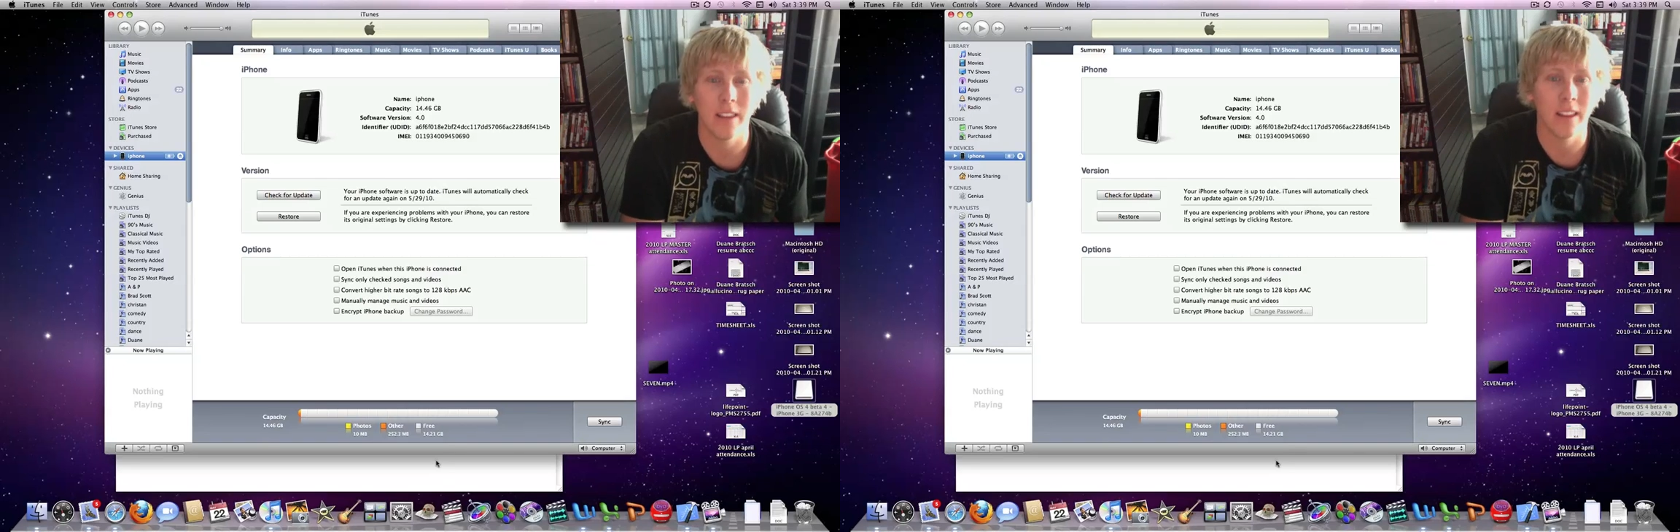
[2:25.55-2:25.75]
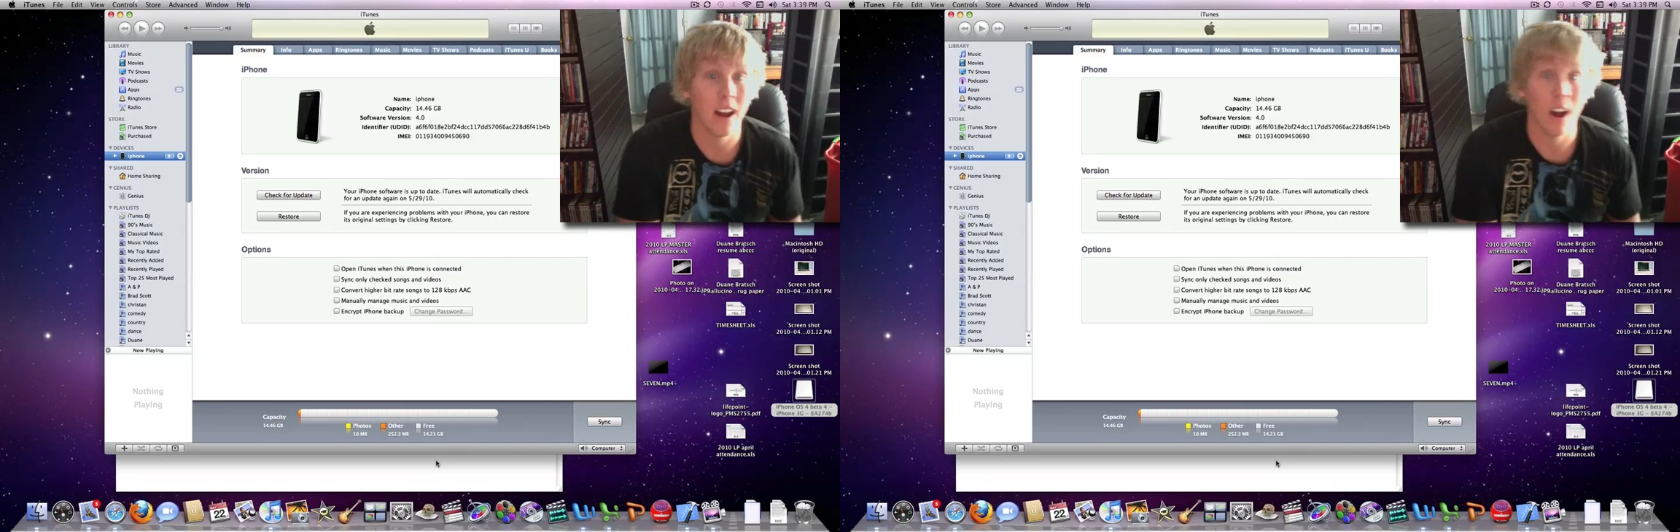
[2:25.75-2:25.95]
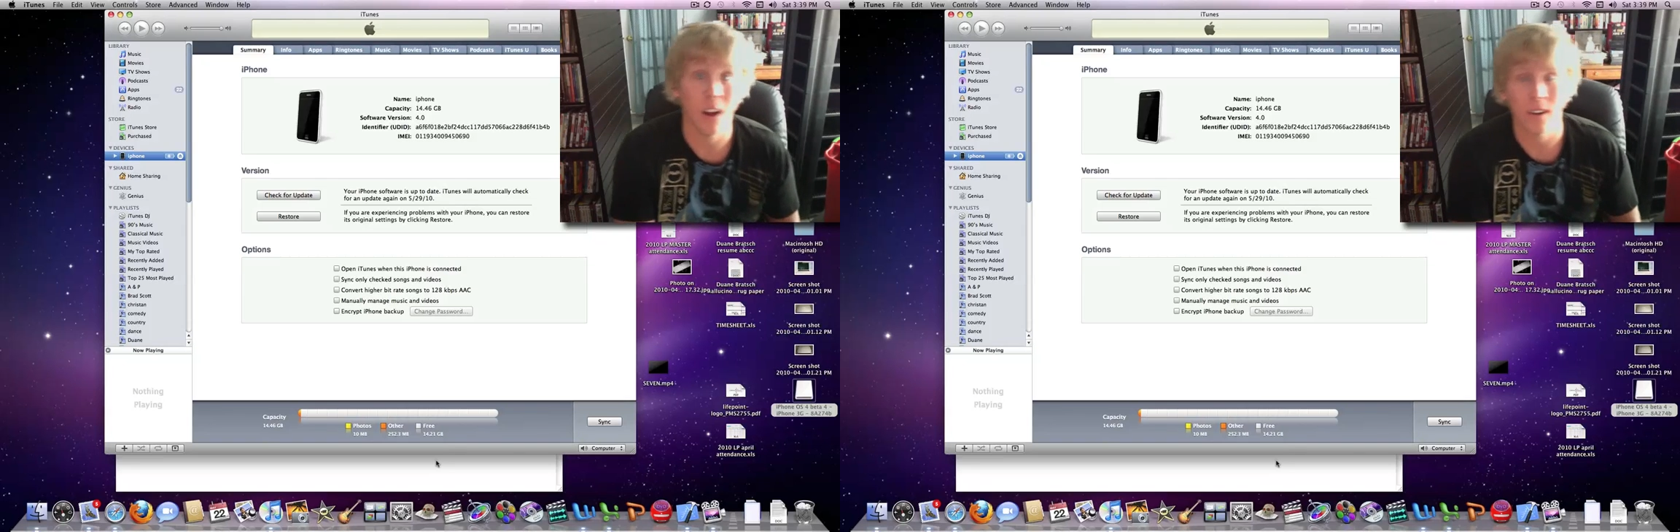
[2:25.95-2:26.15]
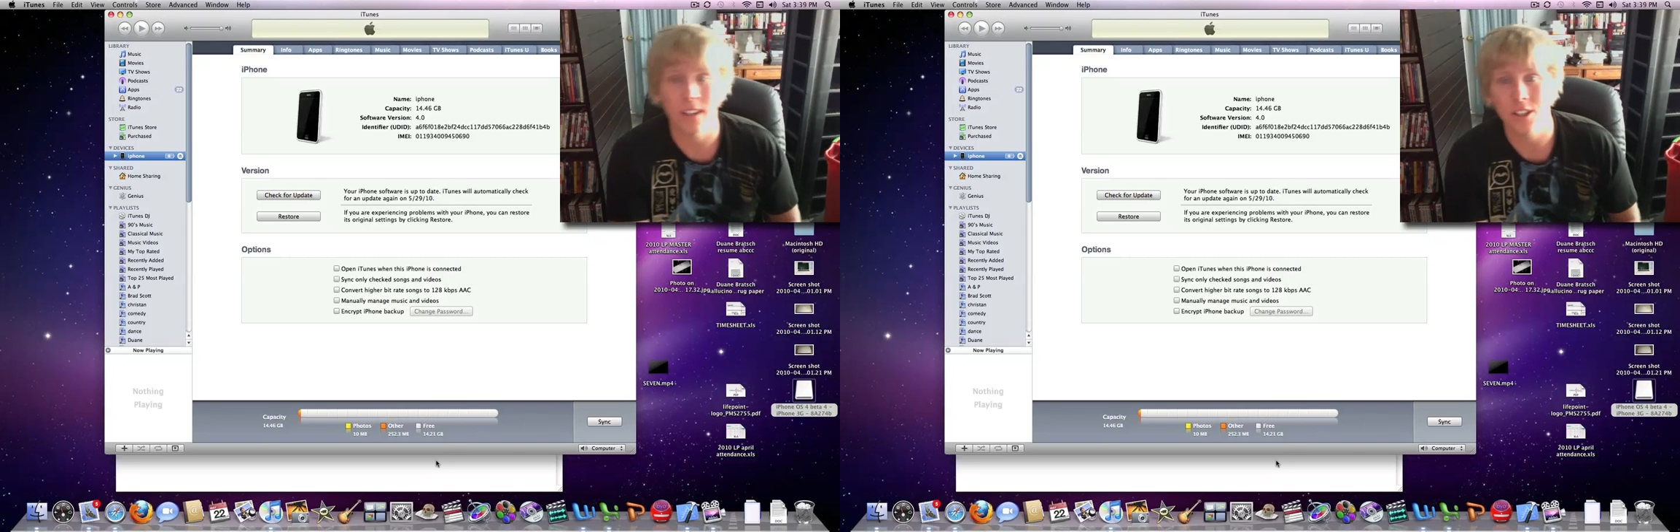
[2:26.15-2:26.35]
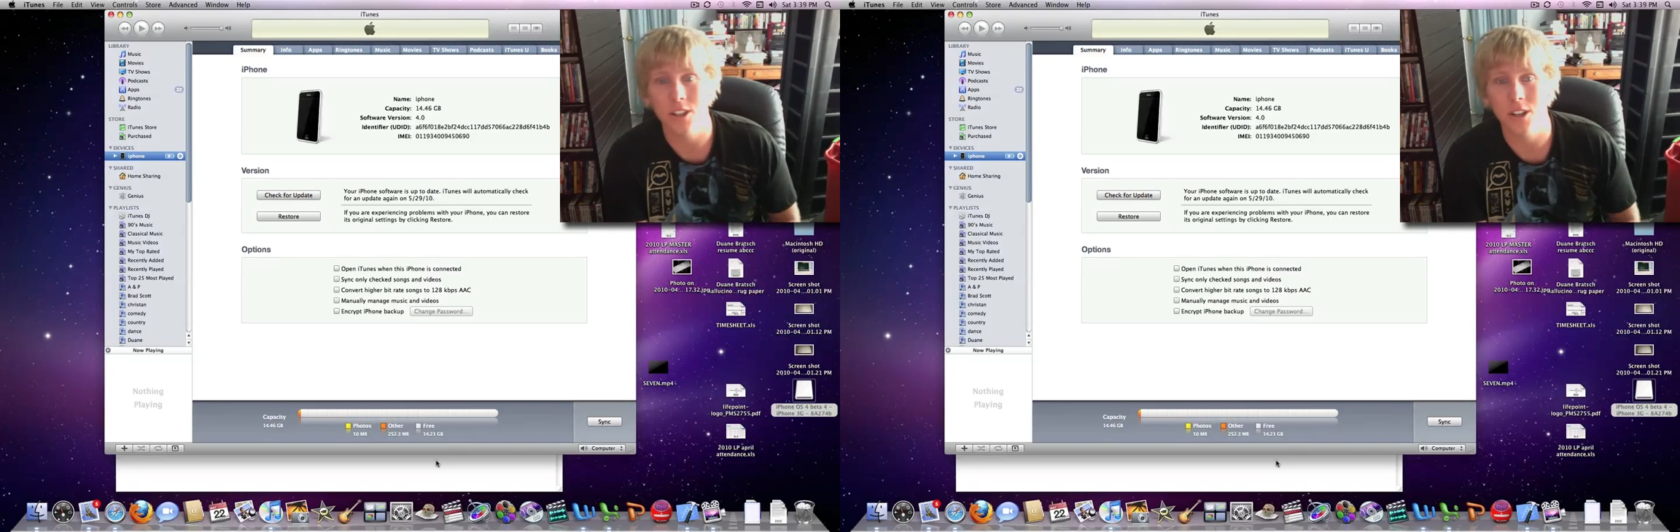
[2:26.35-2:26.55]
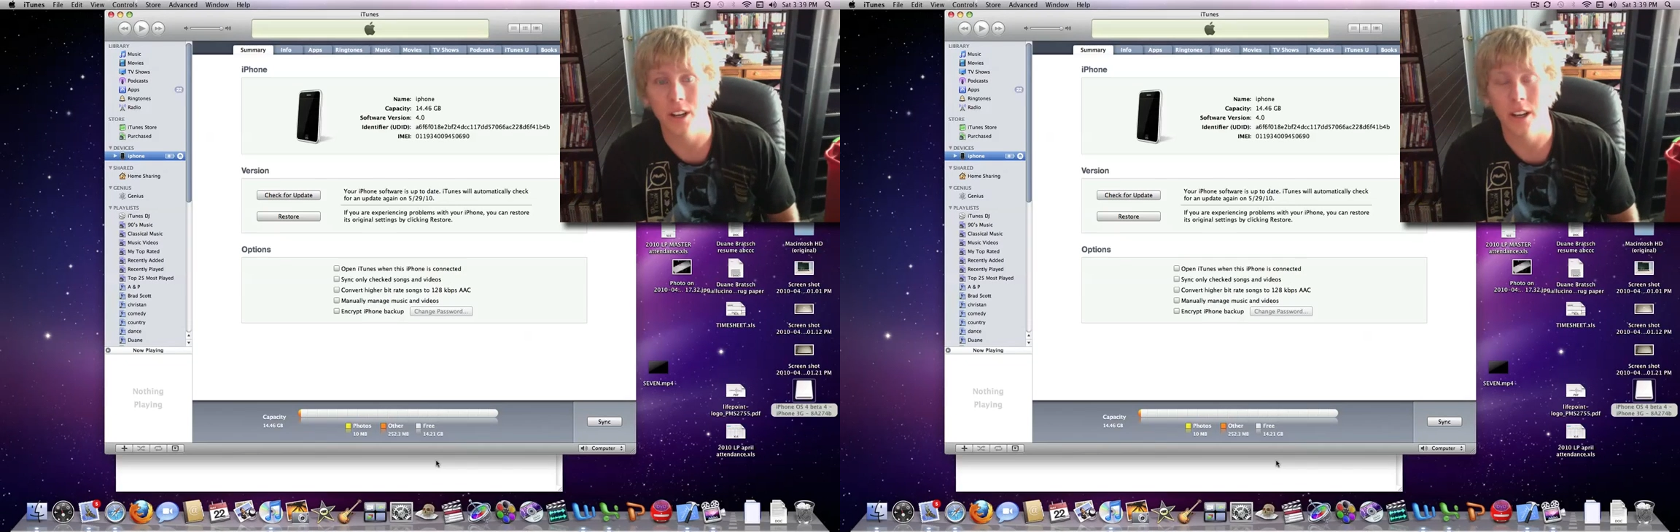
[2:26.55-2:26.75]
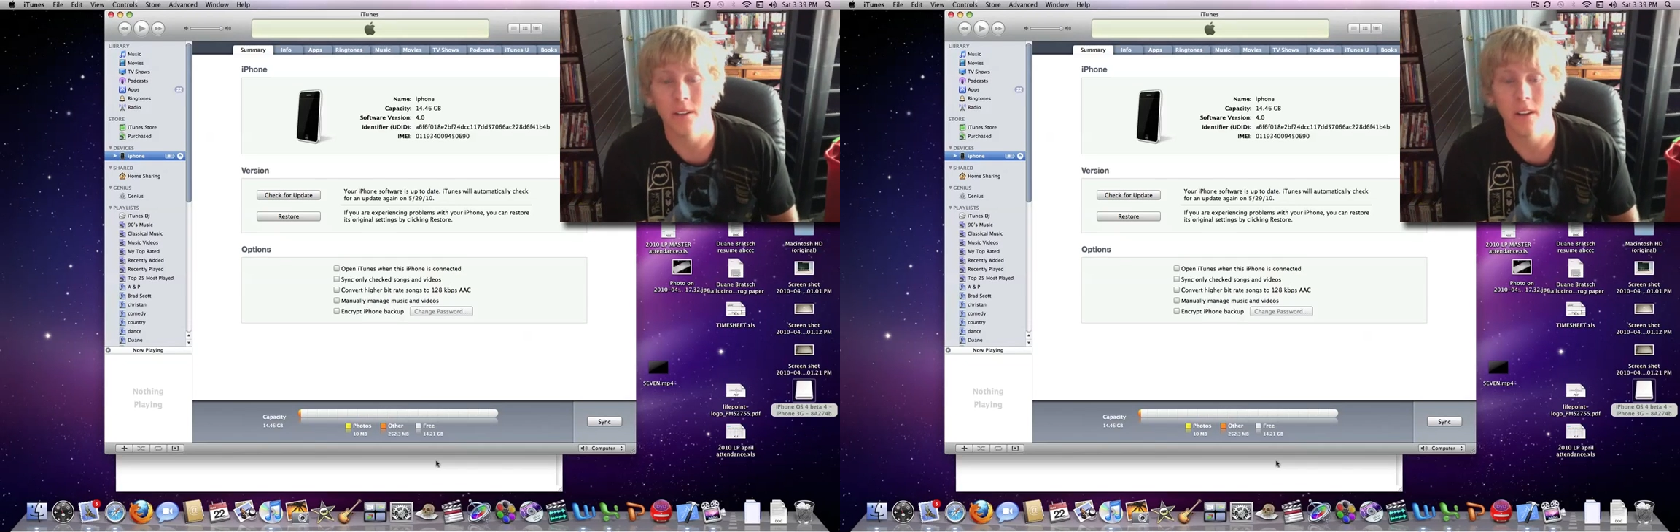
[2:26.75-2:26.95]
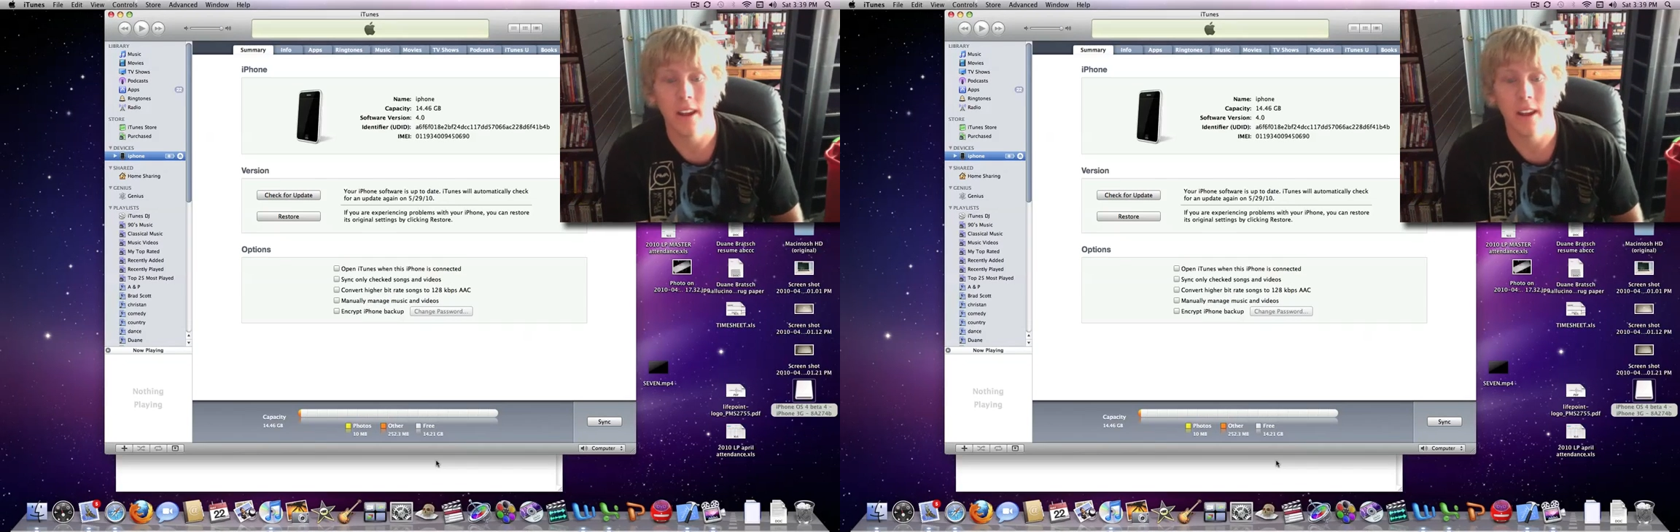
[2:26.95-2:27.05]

and then I'll register you.